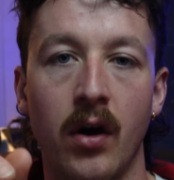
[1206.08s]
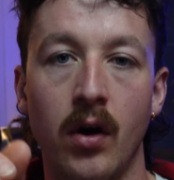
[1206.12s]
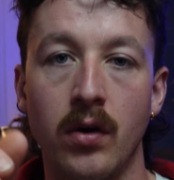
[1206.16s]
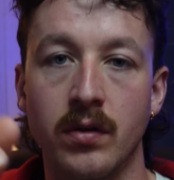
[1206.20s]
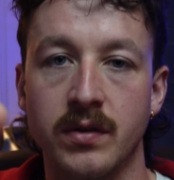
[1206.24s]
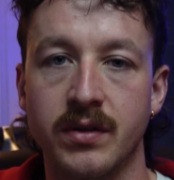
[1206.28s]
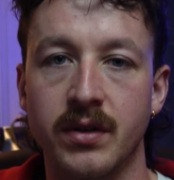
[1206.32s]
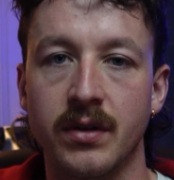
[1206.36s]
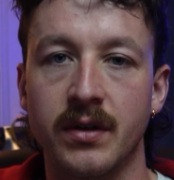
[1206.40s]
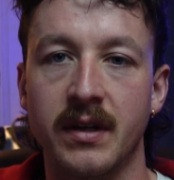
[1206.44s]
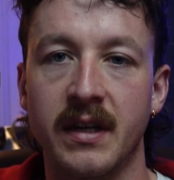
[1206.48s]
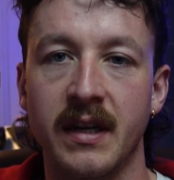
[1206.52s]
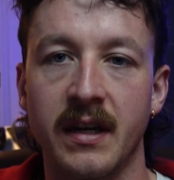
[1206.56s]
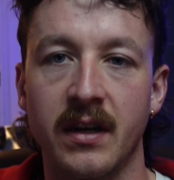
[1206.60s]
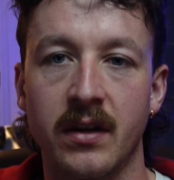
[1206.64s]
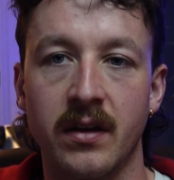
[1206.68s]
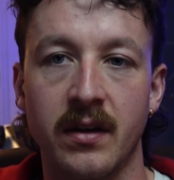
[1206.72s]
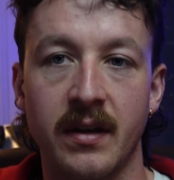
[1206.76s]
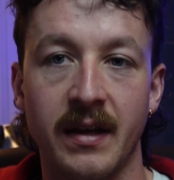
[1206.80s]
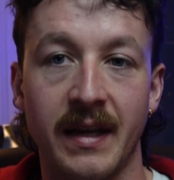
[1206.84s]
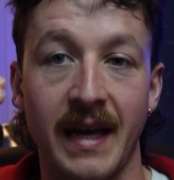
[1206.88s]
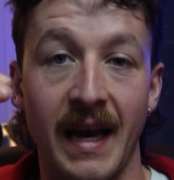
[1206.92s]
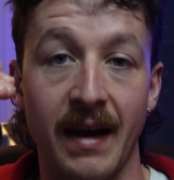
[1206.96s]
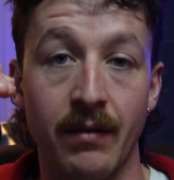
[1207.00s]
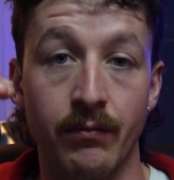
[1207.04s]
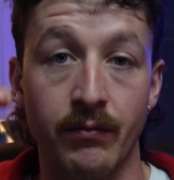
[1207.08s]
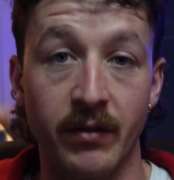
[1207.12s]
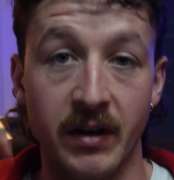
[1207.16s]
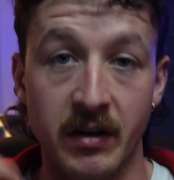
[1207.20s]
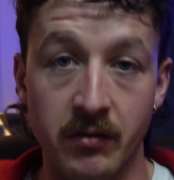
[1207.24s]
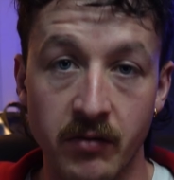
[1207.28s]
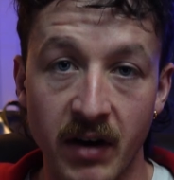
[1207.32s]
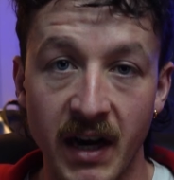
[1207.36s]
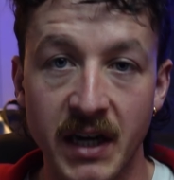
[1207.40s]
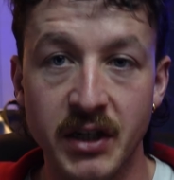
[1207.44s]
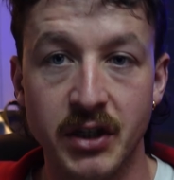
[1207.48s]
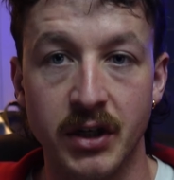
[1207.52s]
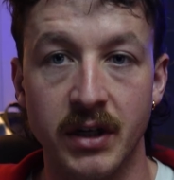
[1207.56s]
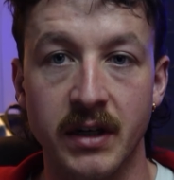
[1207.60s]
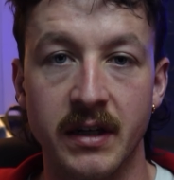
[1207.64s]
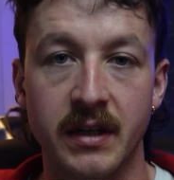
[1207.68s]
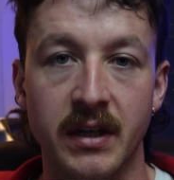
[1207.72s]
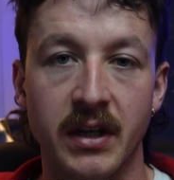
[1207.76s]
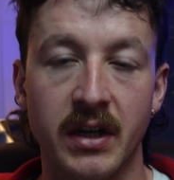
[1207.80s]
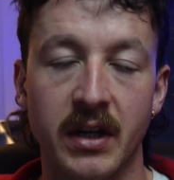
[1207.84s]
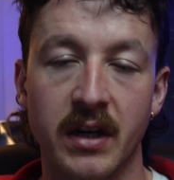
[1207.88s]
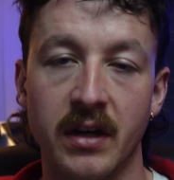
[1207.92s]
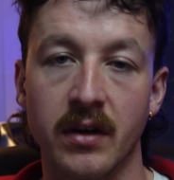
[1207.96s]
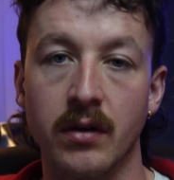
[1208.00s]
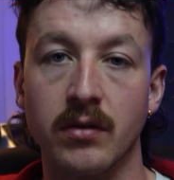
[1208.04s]
also can get regression.
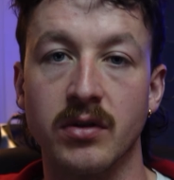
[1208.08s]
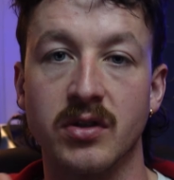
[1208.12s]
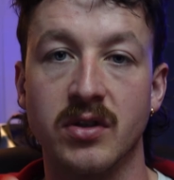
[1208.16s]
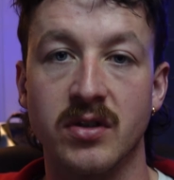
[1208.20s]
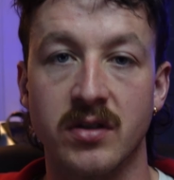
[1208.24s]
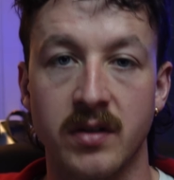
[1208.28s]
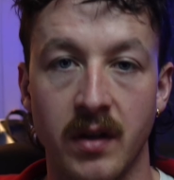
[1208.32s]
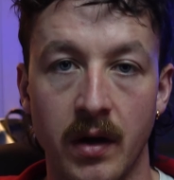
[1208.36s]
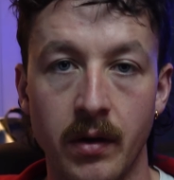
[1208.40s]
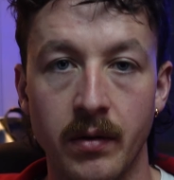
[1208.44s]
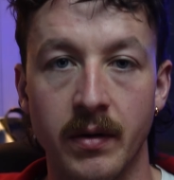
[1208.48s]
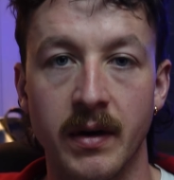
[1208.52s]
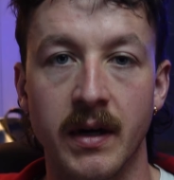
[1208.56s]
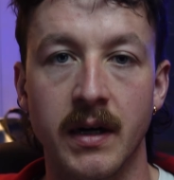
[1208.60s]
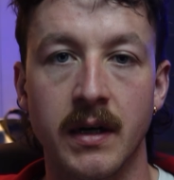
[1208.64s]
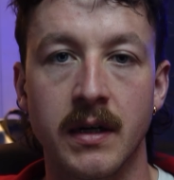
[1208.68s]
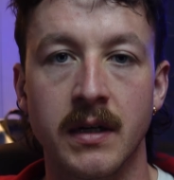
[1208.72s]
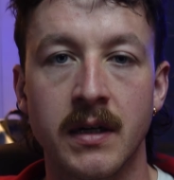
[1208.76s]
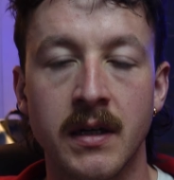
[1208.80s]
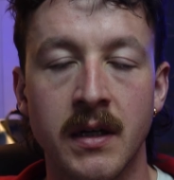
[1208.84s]
You can go slower.